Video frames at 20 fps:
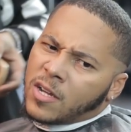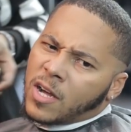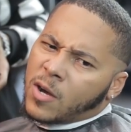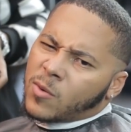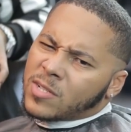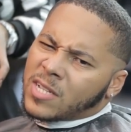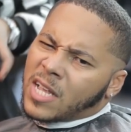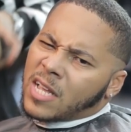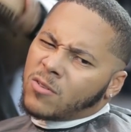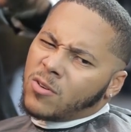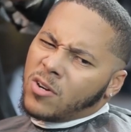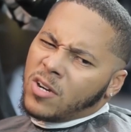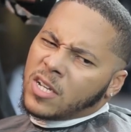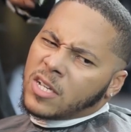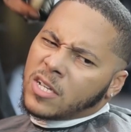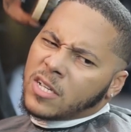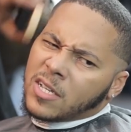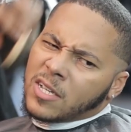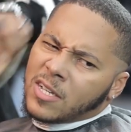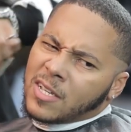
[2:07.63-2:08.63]
I was like, what?
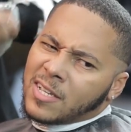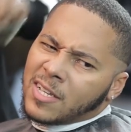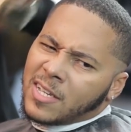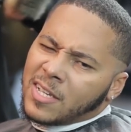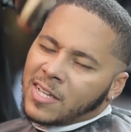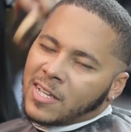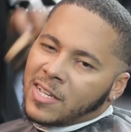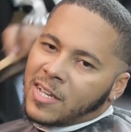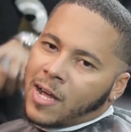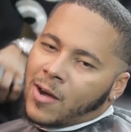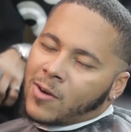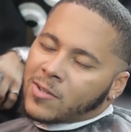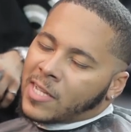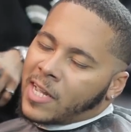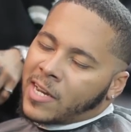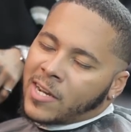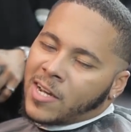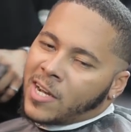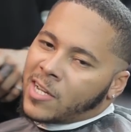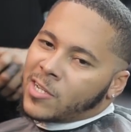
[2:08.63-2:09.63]
I was
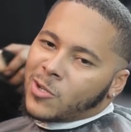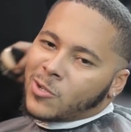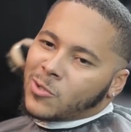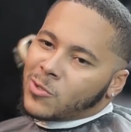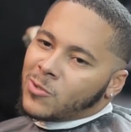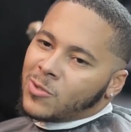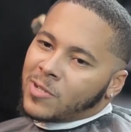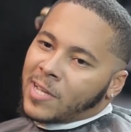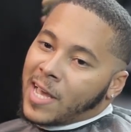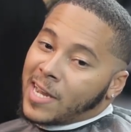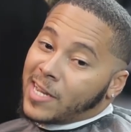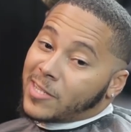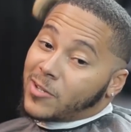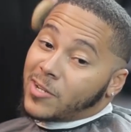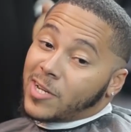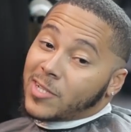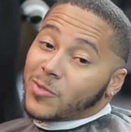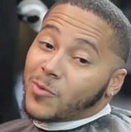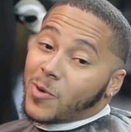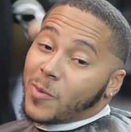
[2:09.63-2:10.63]
like, no, I don't do that. It
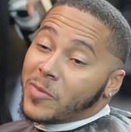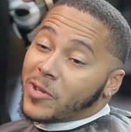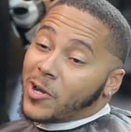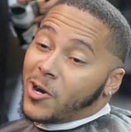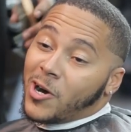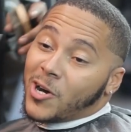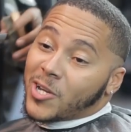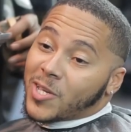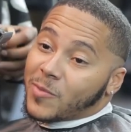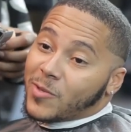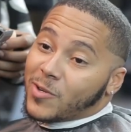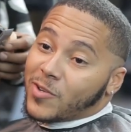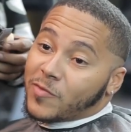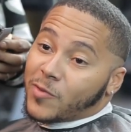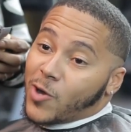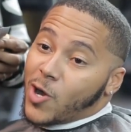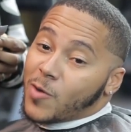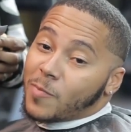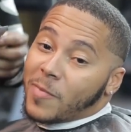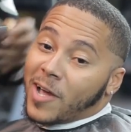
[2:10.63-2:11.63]
turned out to a big argument
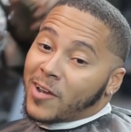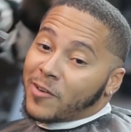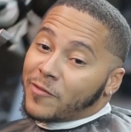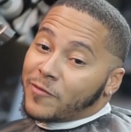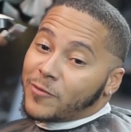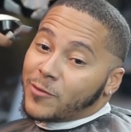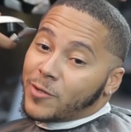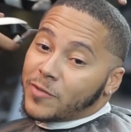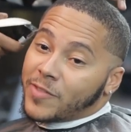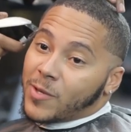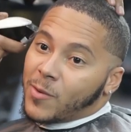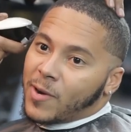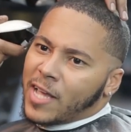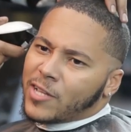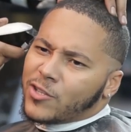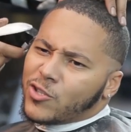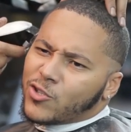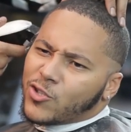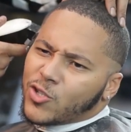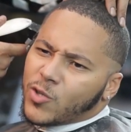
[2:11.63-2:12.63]
of going back and forth. They were
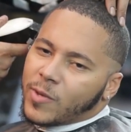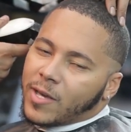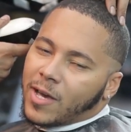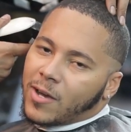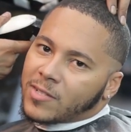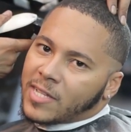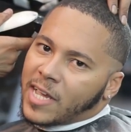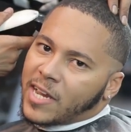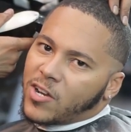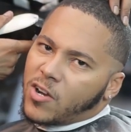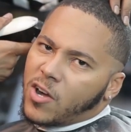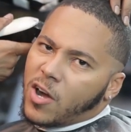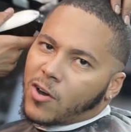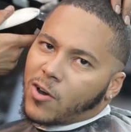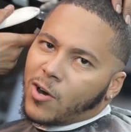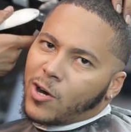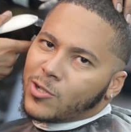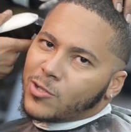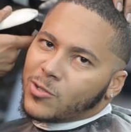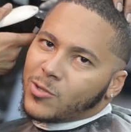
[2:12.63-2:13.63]
like, just do it. I was like, no,
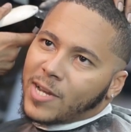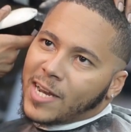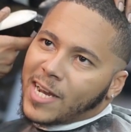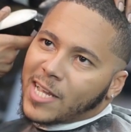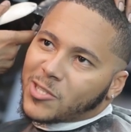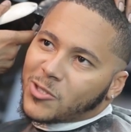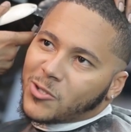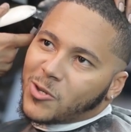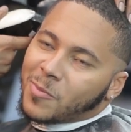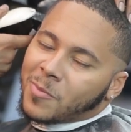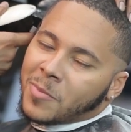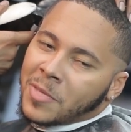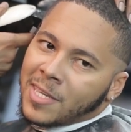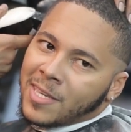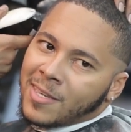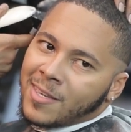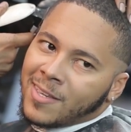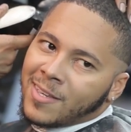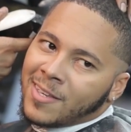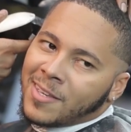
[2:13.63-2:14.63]
I can't do that. That's not
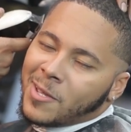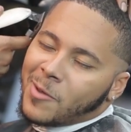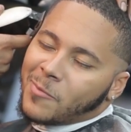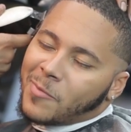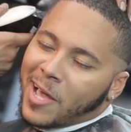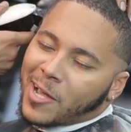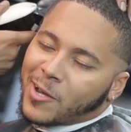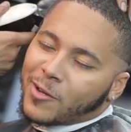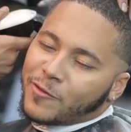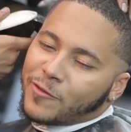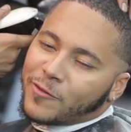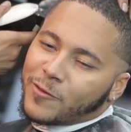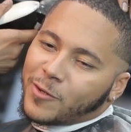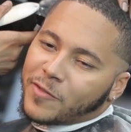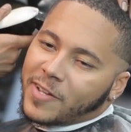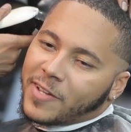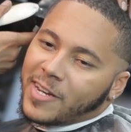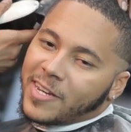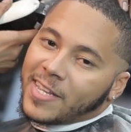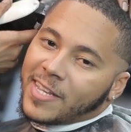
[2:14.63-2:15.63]
me. Yeah. Back and
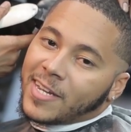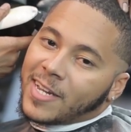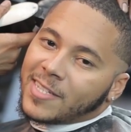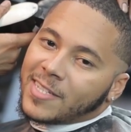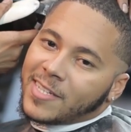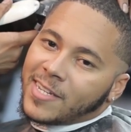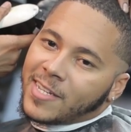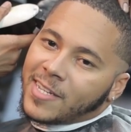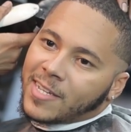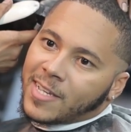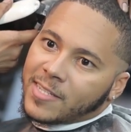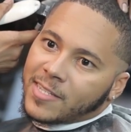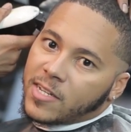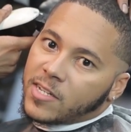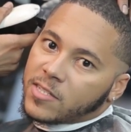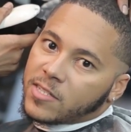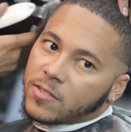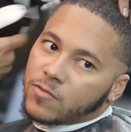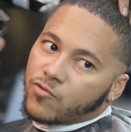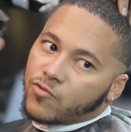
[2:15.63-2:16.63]
forth. And in the end, I did it. And
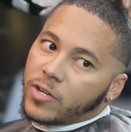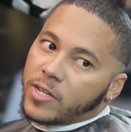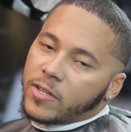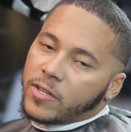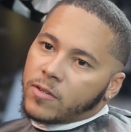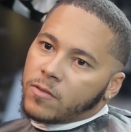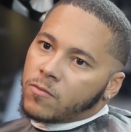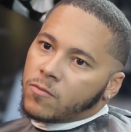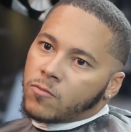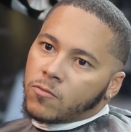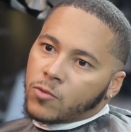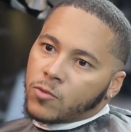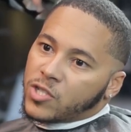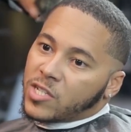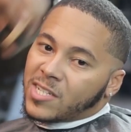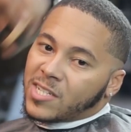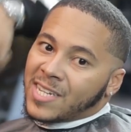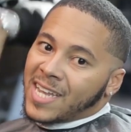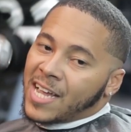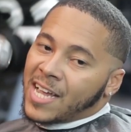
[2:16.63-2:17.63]
it just really
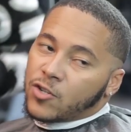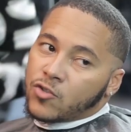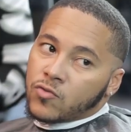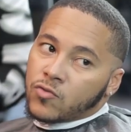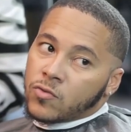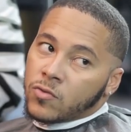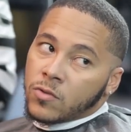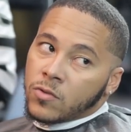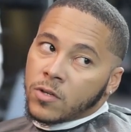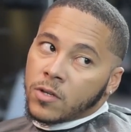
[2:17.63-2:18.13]
was just natural.